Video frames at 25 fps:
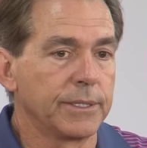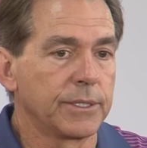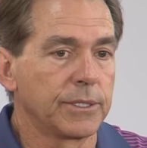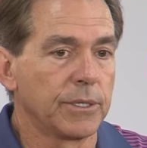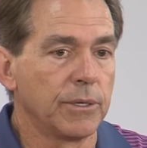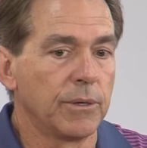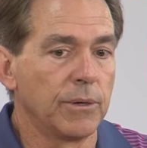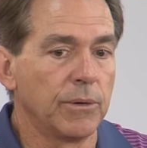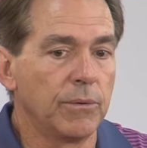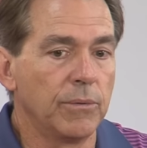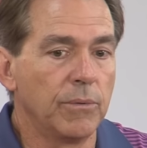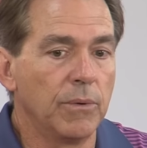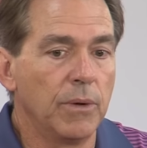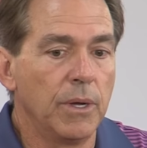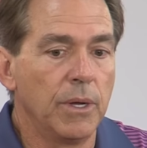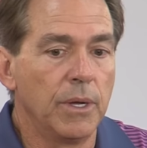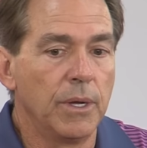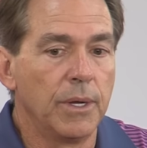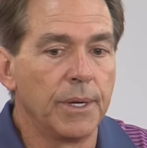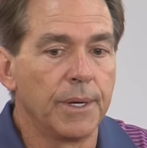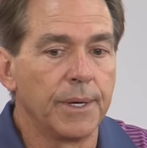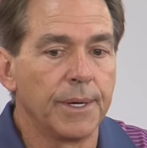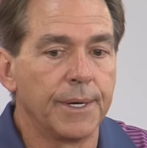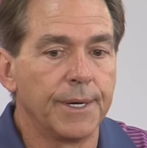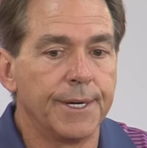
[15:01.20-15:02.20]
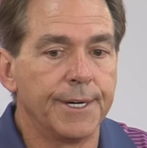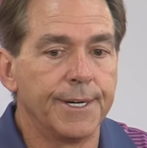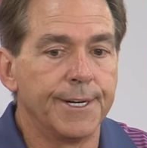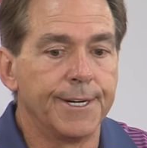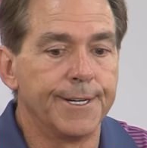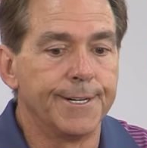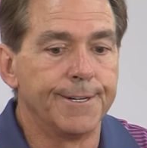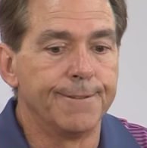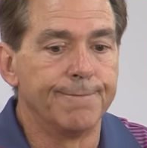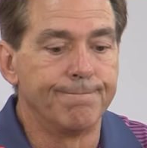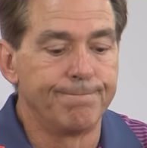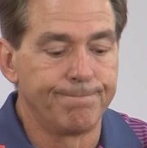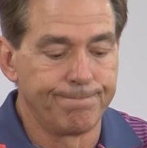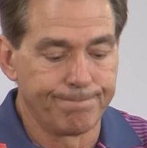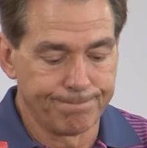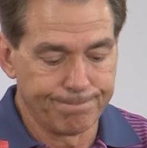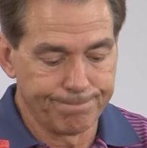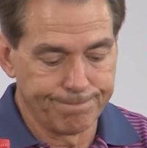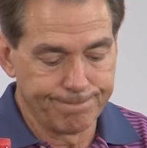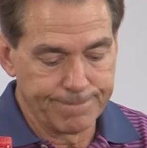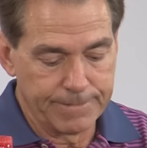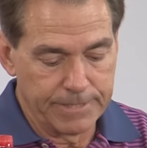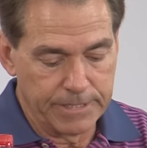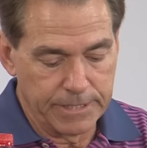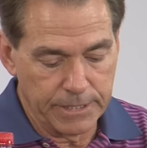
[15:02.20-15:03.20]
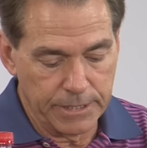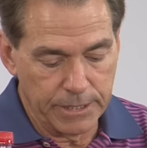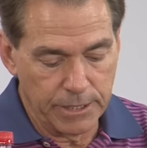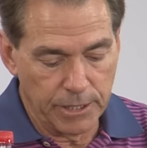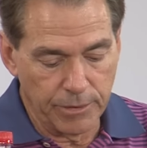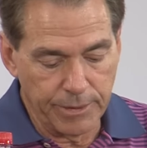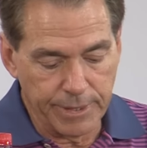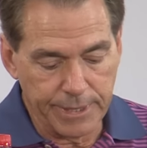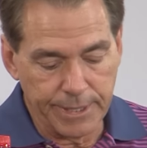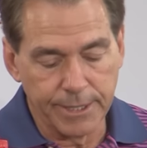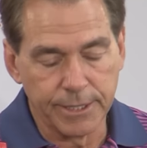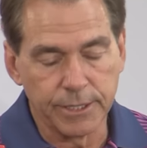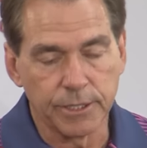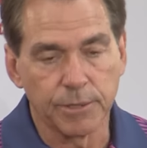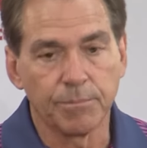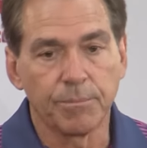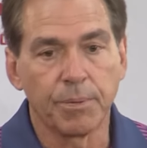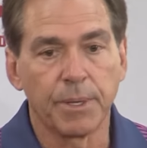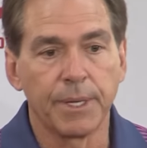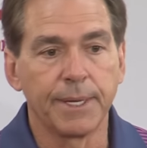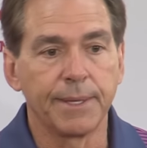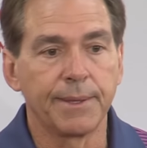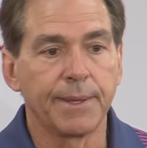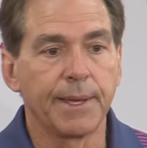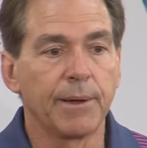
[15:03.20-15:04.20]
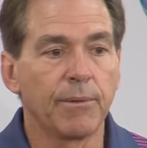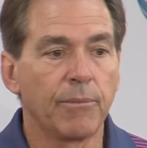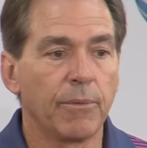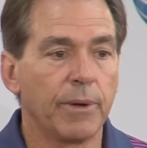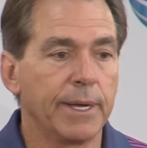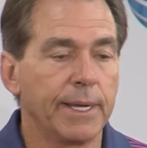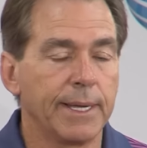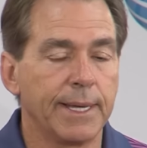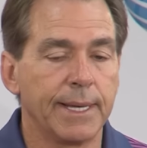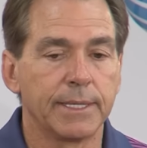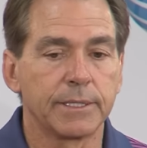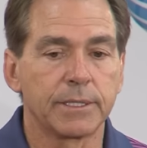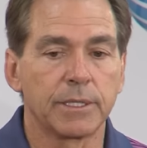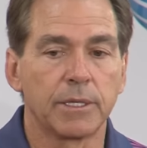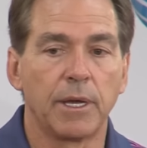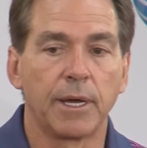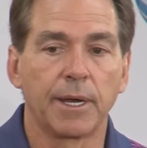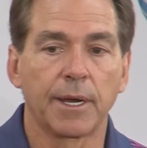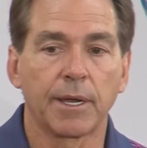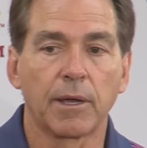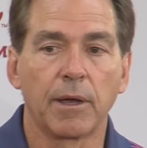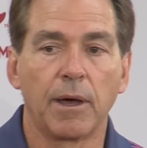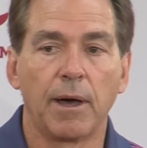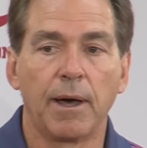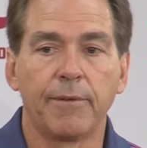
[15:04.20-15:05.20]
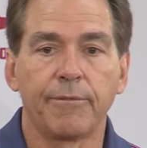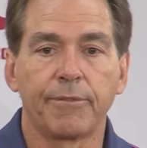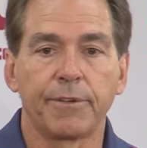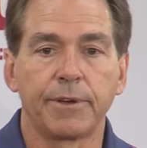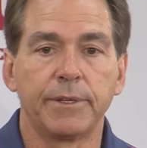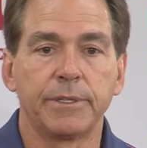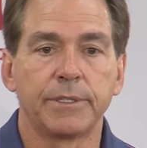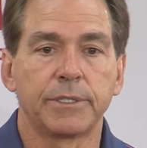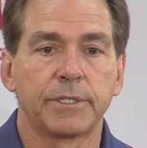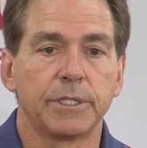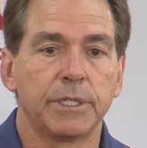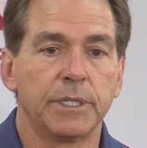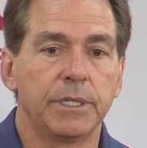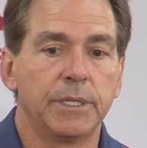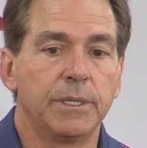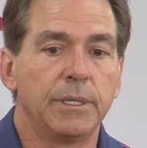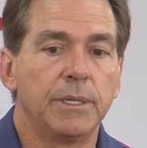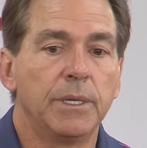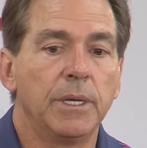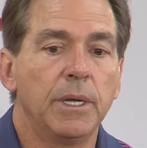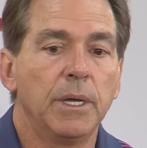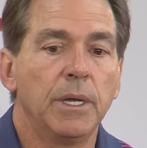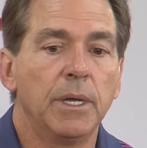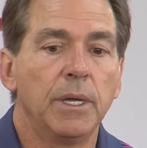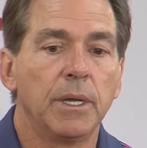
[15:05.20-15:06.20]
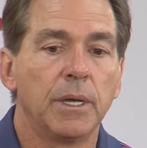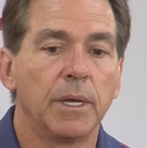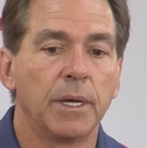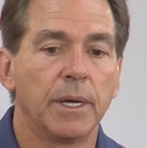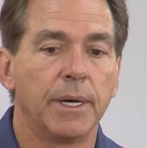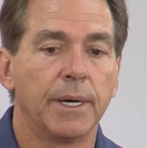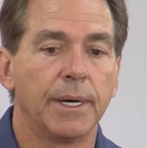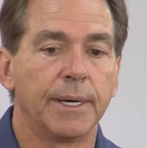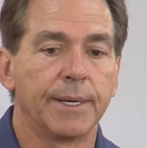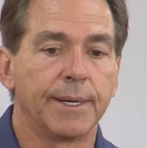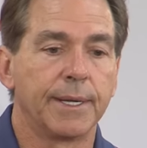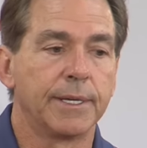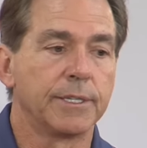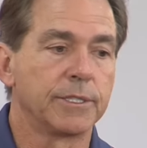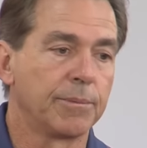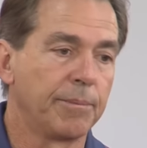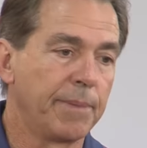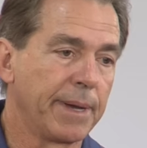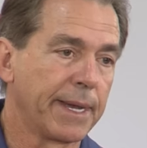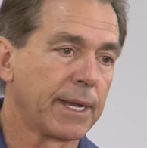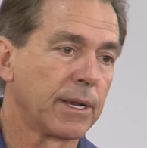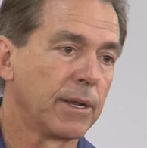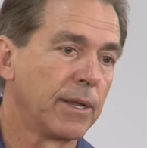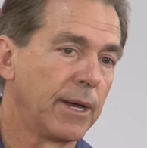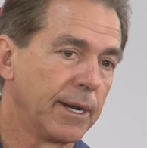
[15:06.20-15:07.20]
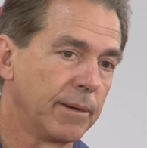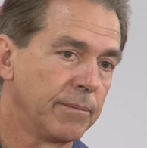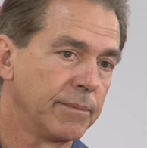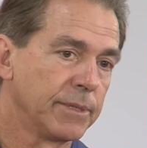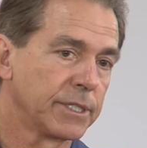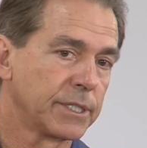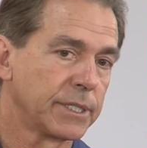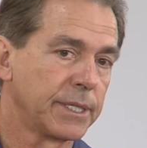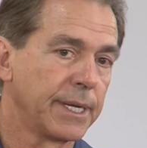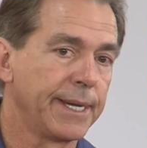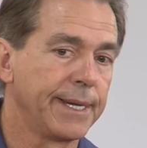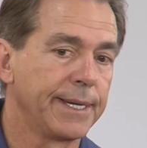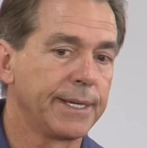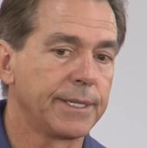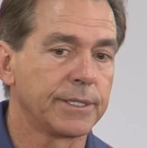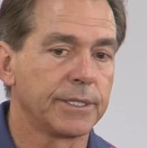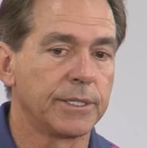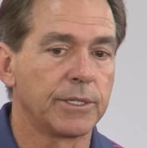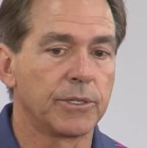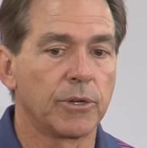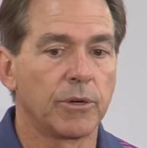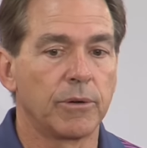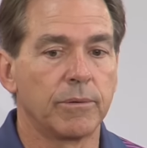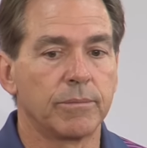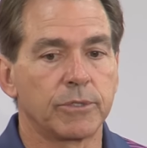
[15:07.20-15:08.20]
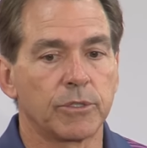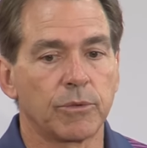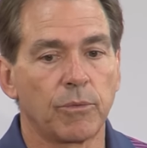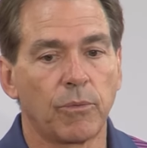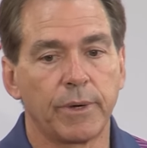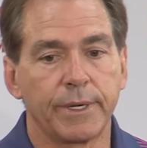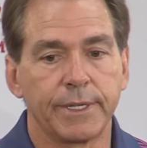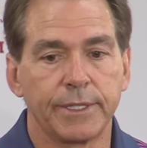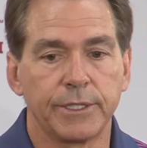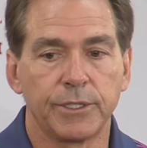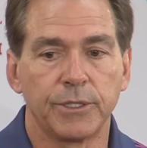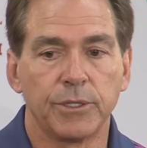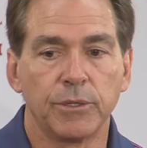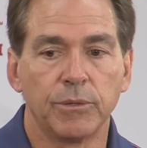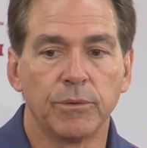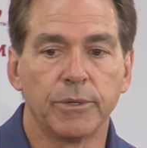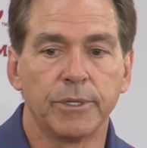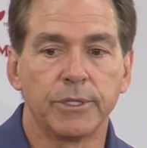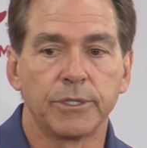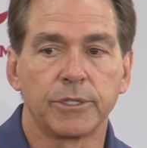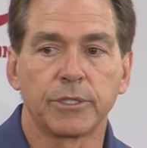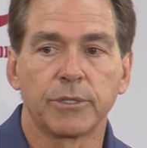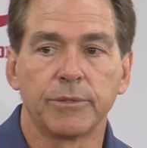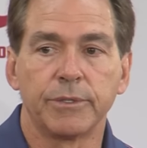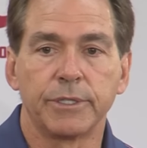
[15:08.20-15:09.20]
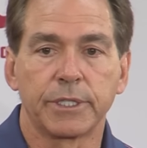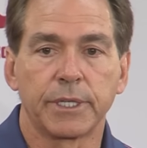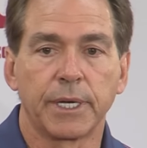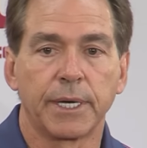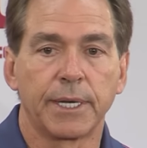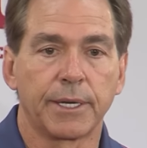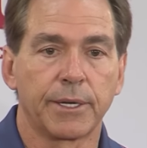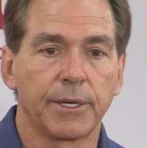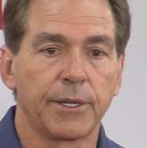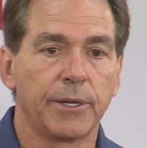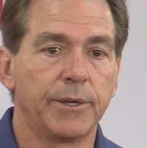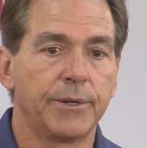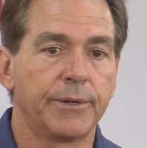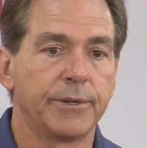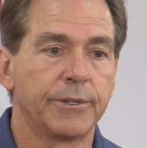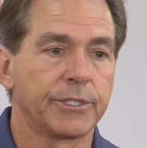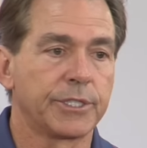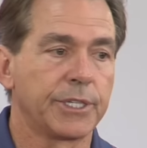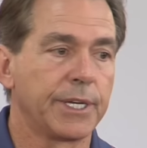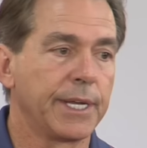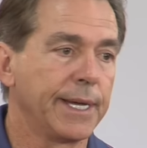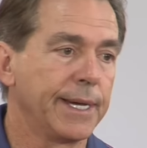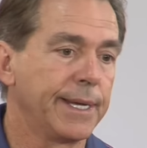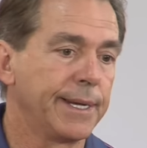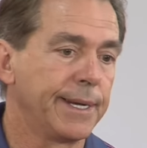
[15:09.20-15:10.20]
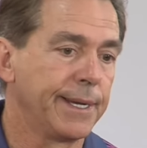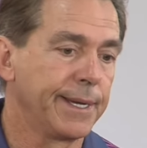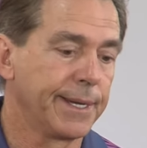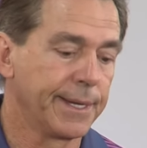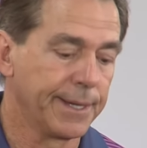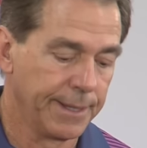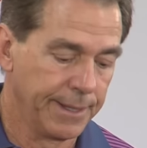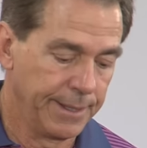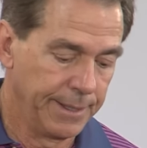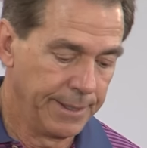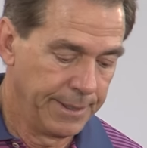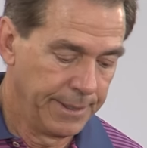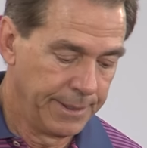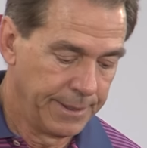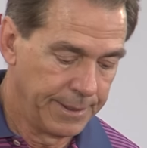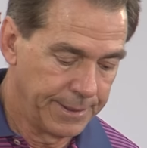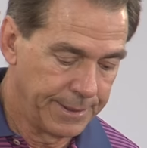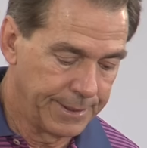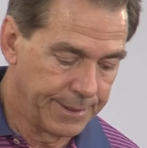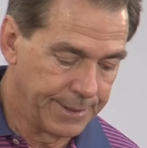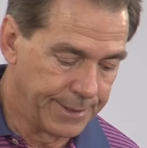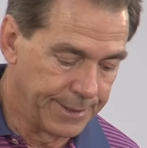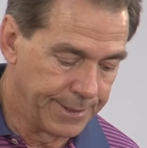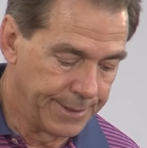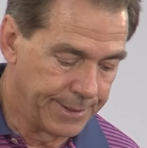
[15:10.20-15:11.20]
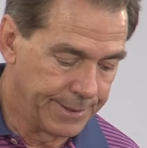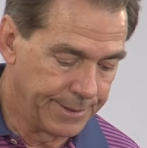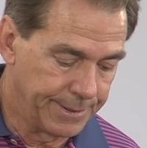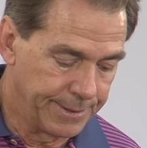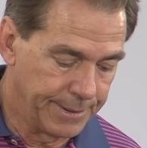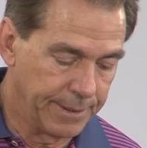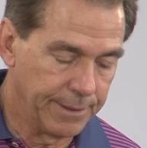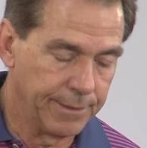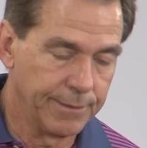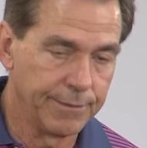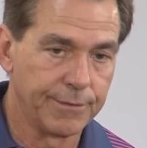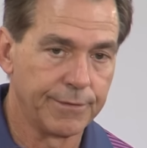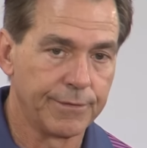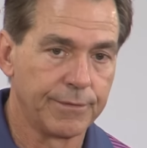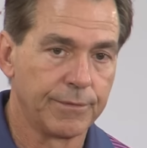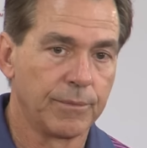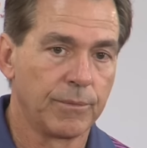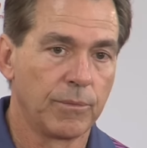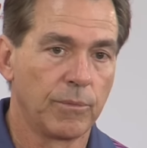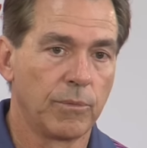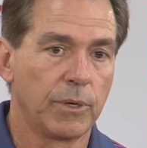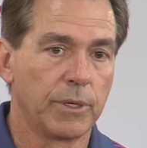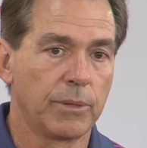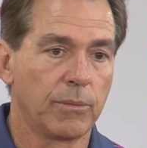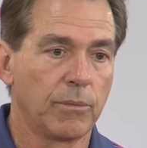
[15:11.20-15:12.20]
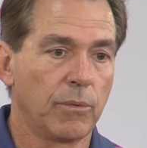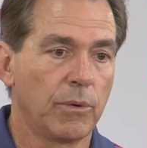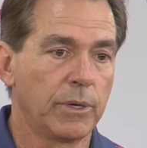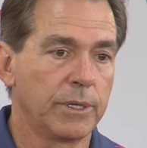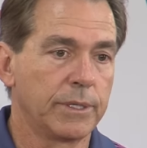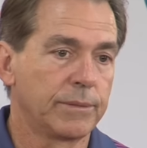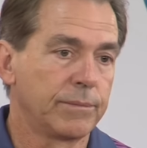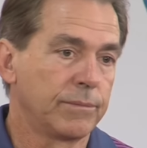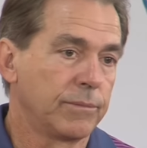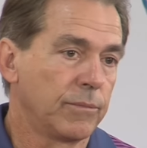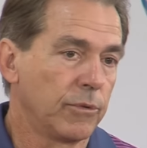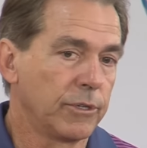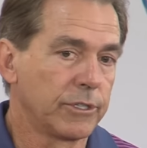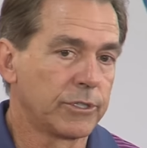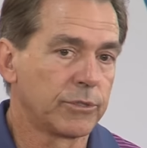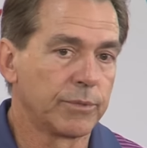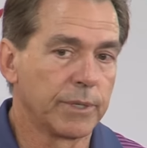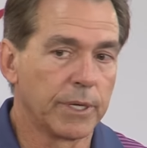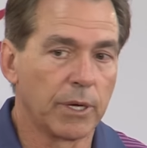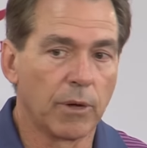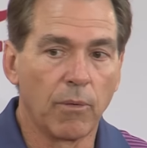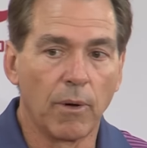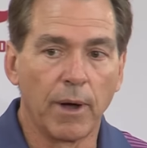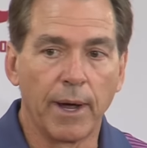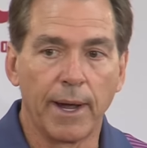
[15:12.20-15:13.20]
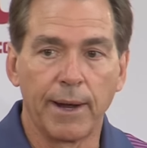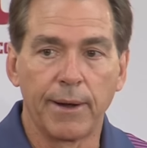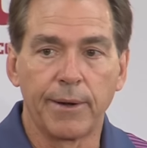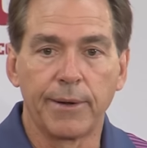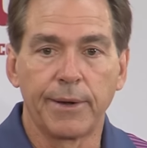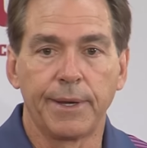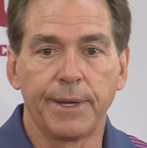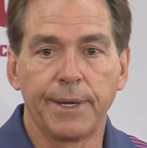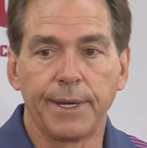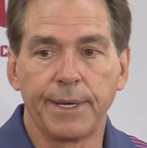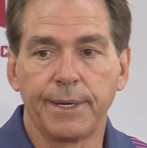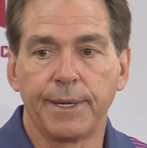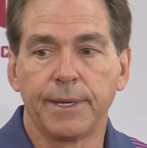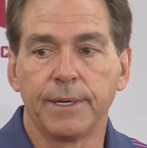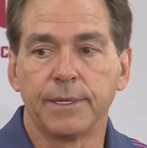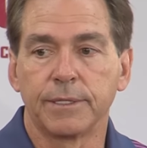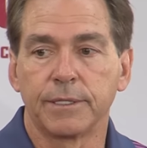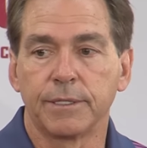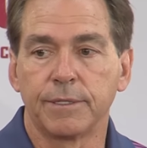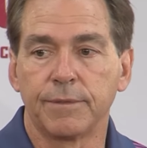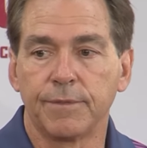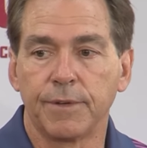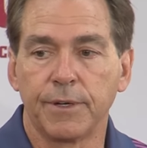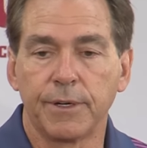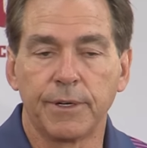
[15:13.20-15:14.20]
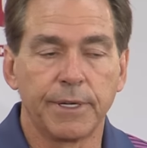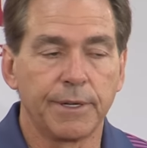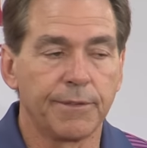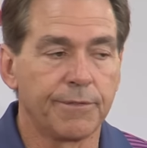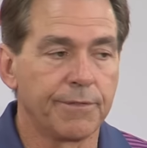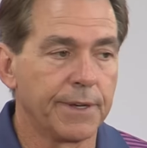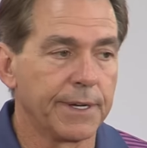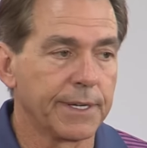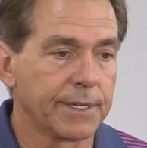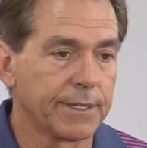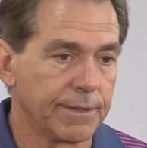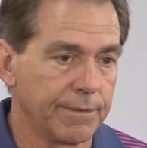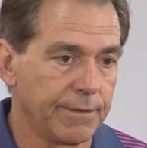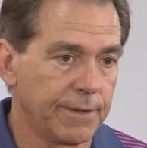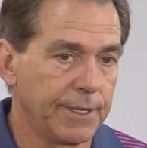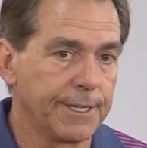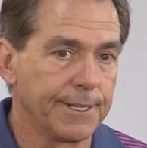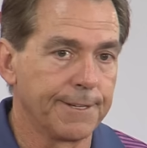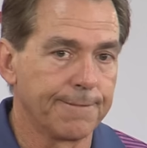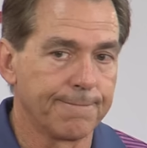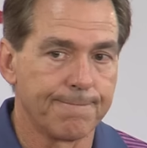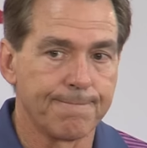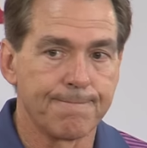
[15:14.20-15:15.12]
So, you know, he doesn't play that way. He has a lot of confidence and doesn't make a lot of mistakes in terms of what he's doing. So he's got a good understanding of what's required, and he does it very effectively.